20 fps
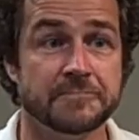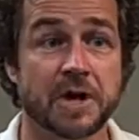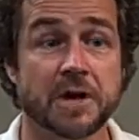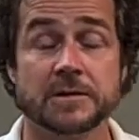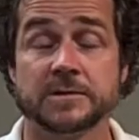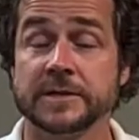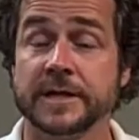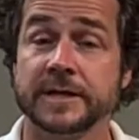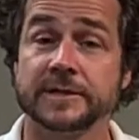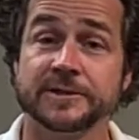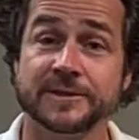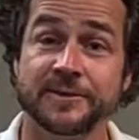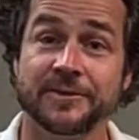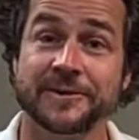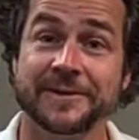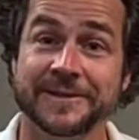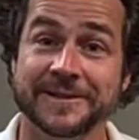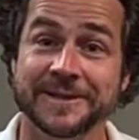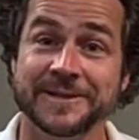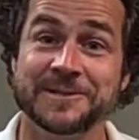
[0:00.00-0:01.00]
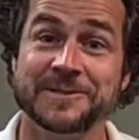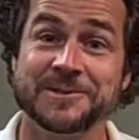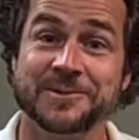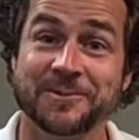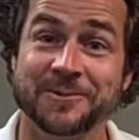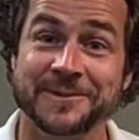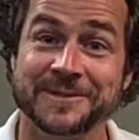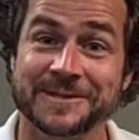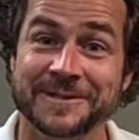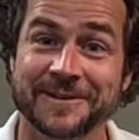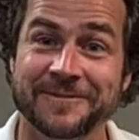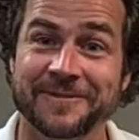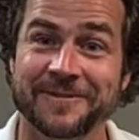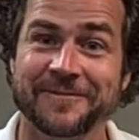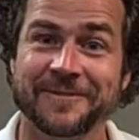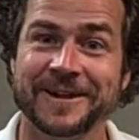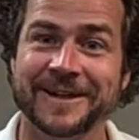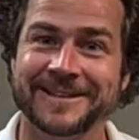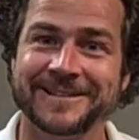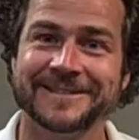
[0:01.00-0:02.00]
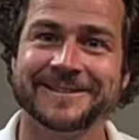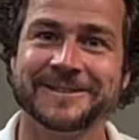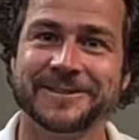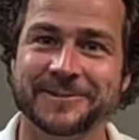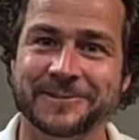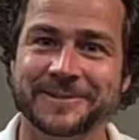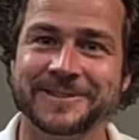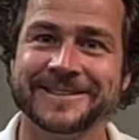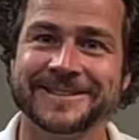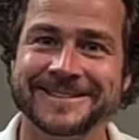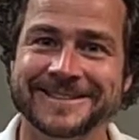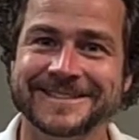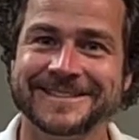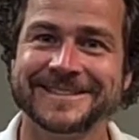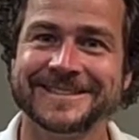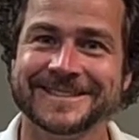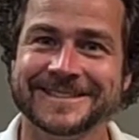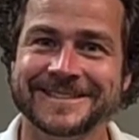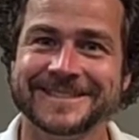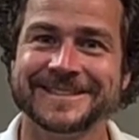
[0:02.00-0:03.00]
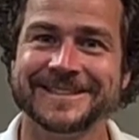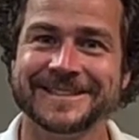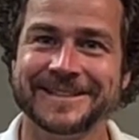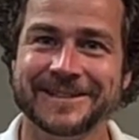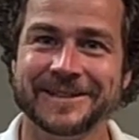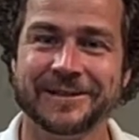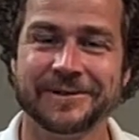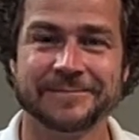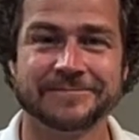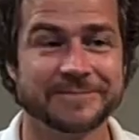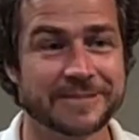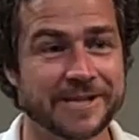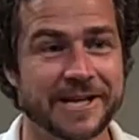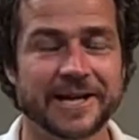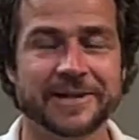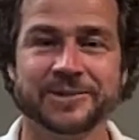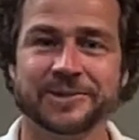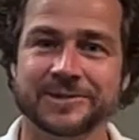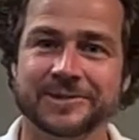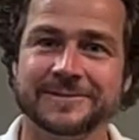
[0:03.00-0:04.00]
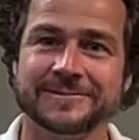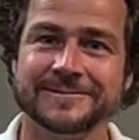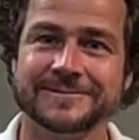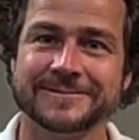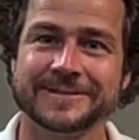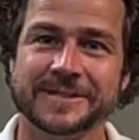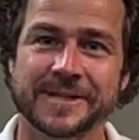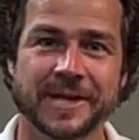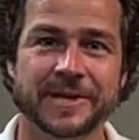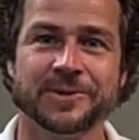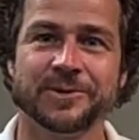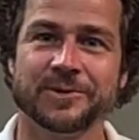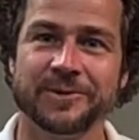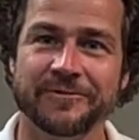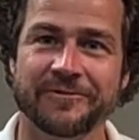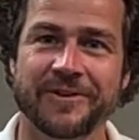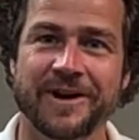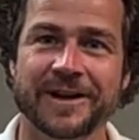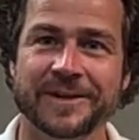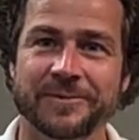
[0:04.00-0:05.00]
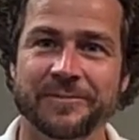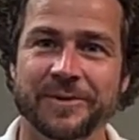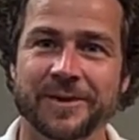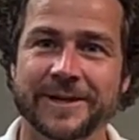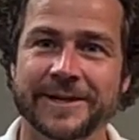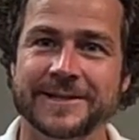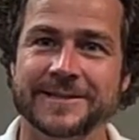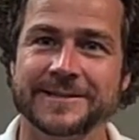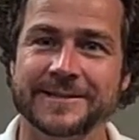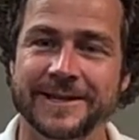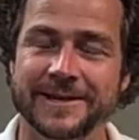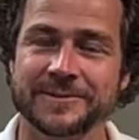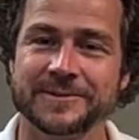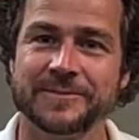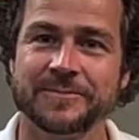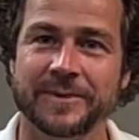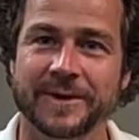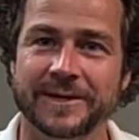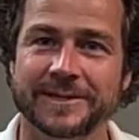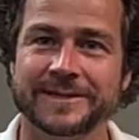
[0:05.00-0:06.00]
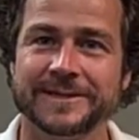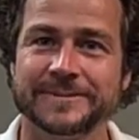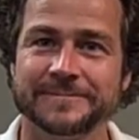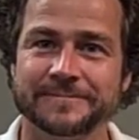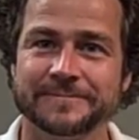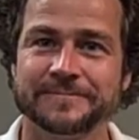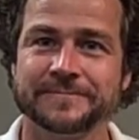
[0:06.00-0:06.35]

No, it was actually one of the easier ones I've ever had to deal with. Schedule and find a place, and that was about it.